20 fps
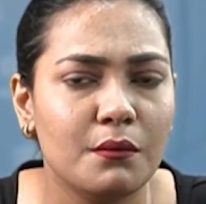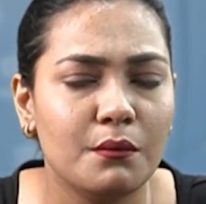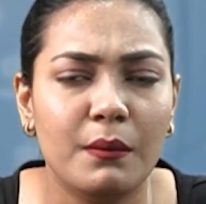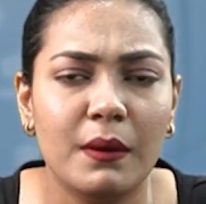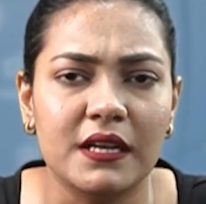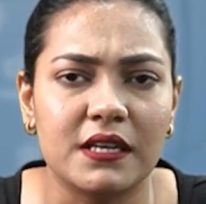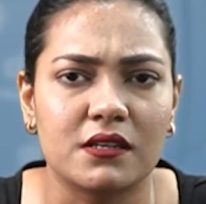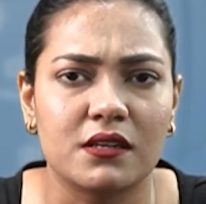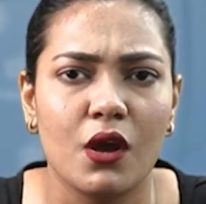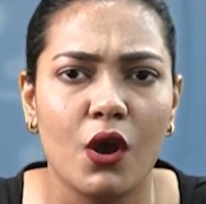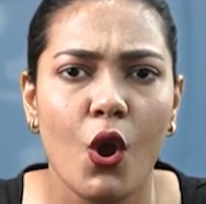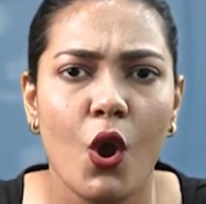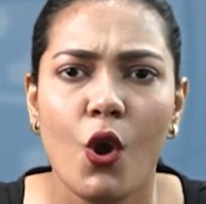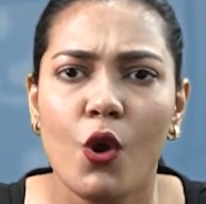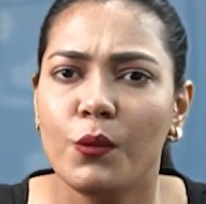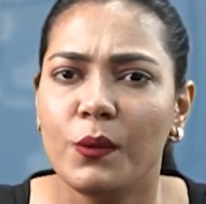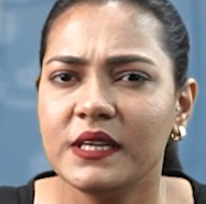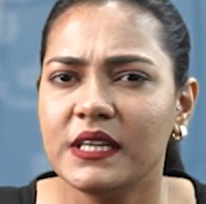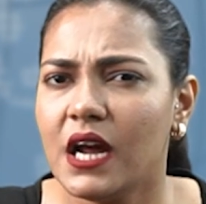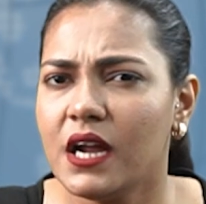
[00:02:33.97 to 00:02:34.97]
But
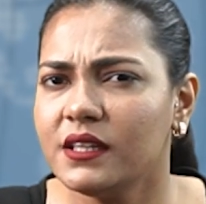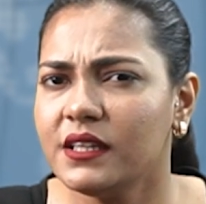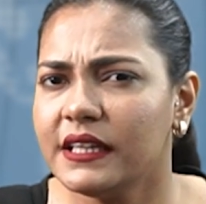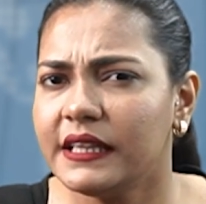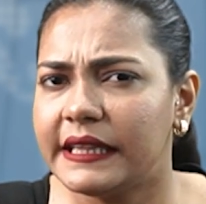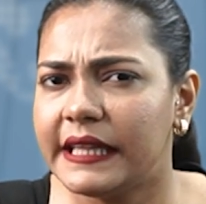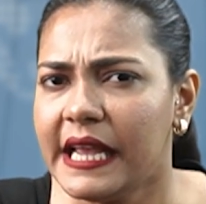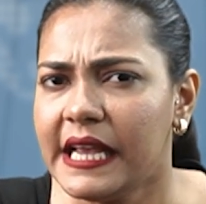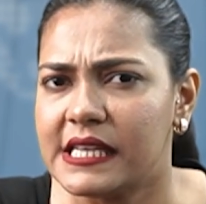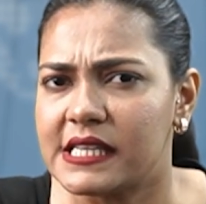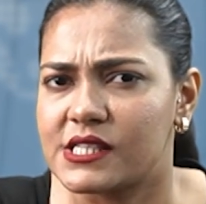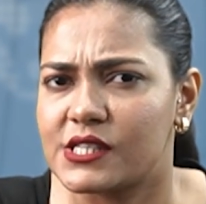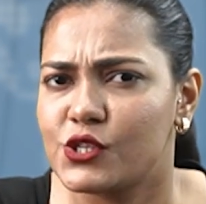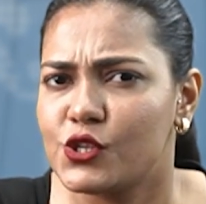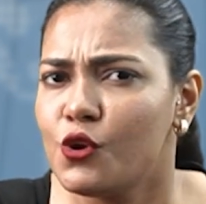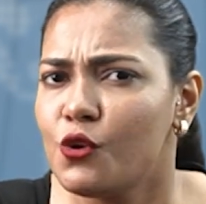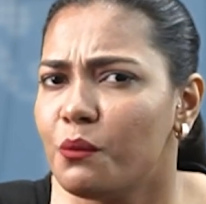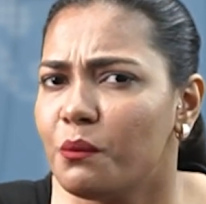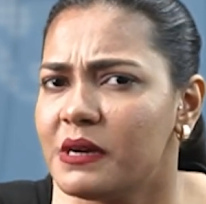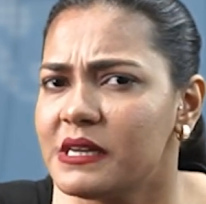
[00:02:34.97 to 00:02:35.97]
what are the things
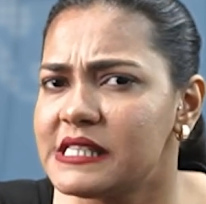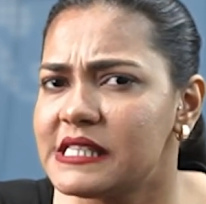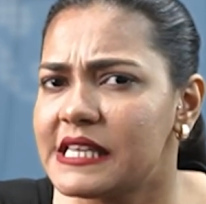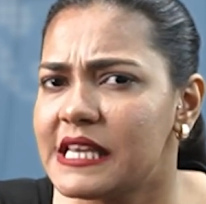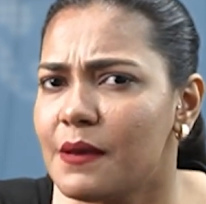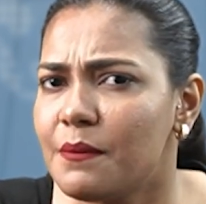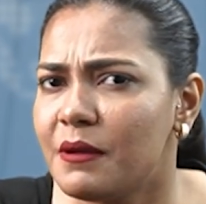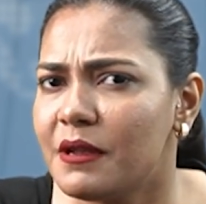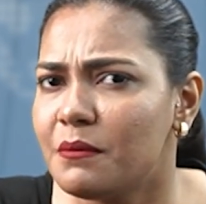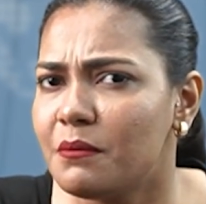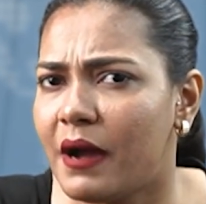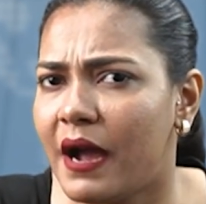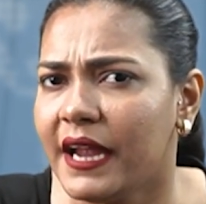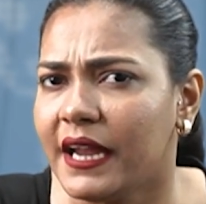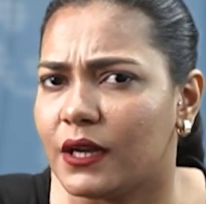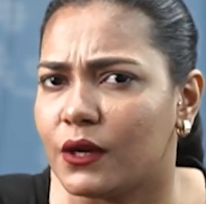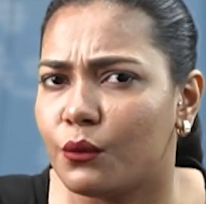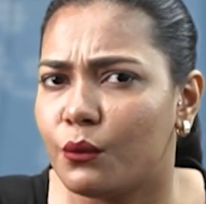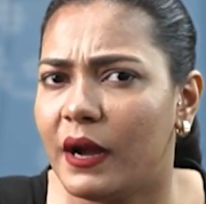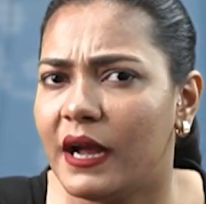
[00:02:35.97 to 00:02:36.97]
you must keep in
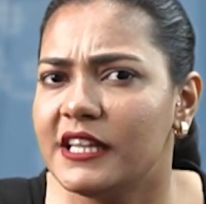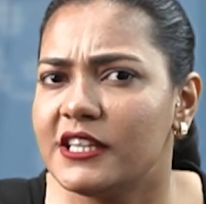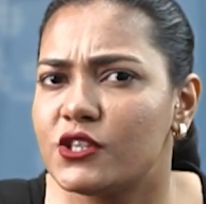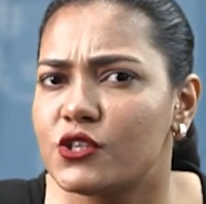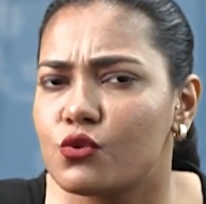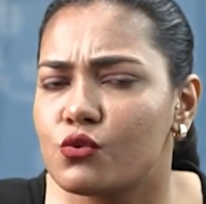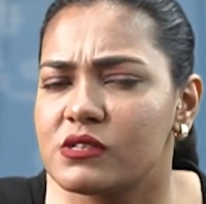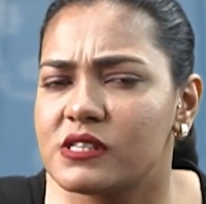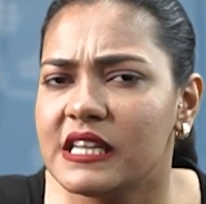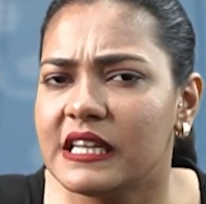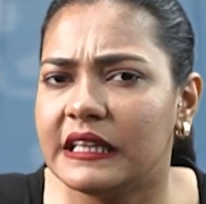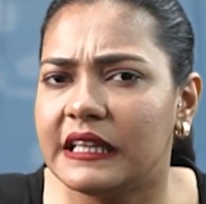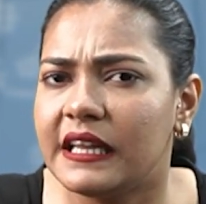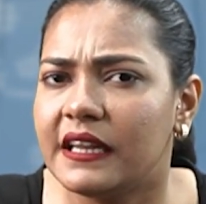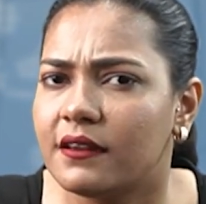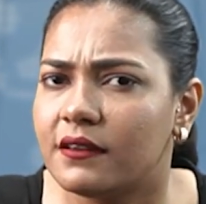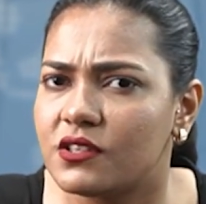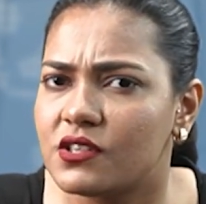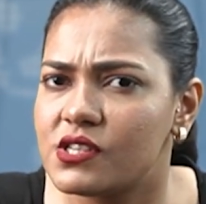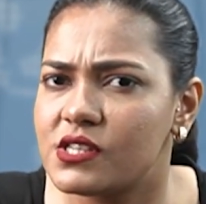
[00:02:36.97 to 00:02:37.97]
mind while choosing the
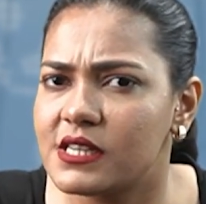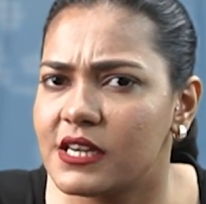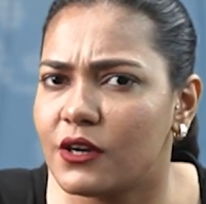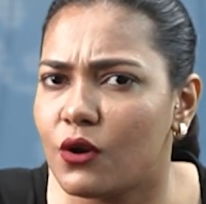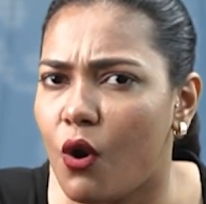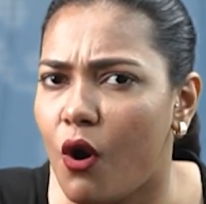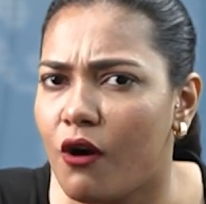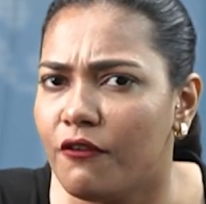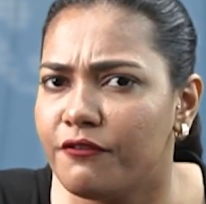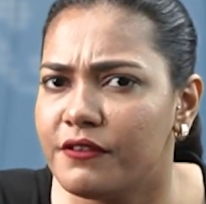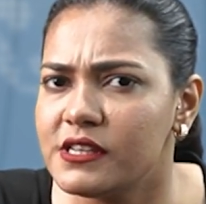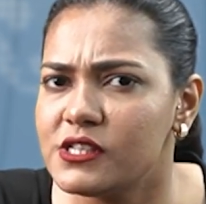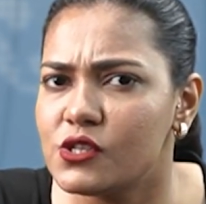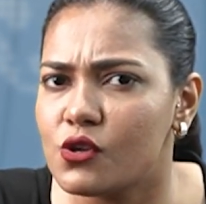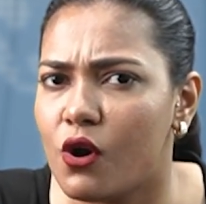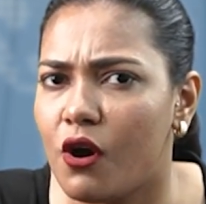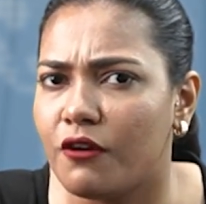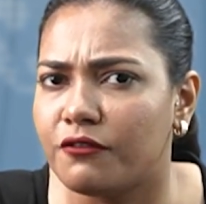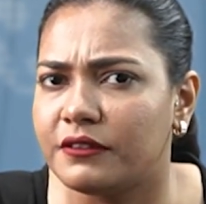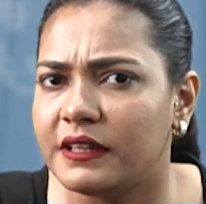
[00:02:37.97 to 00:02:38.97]
registered office
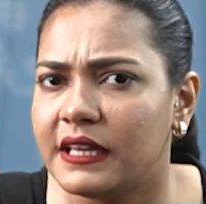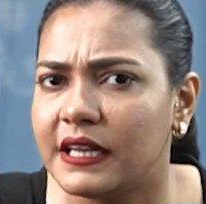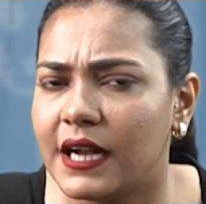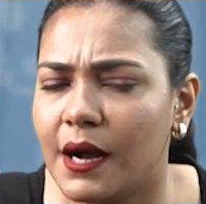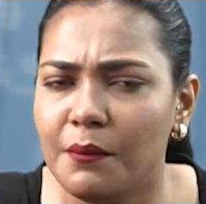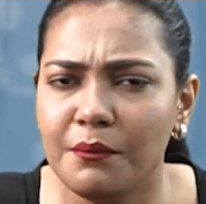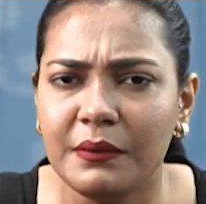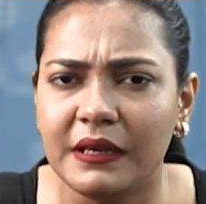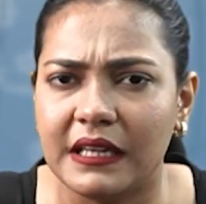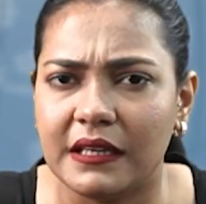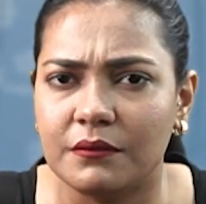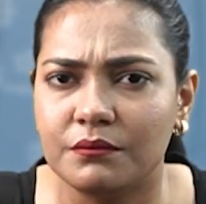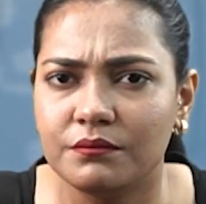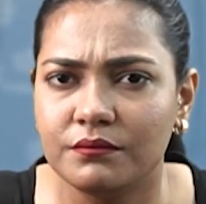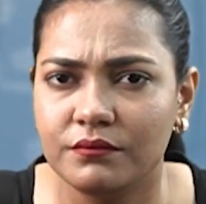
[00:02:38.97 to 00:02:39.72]
of the company?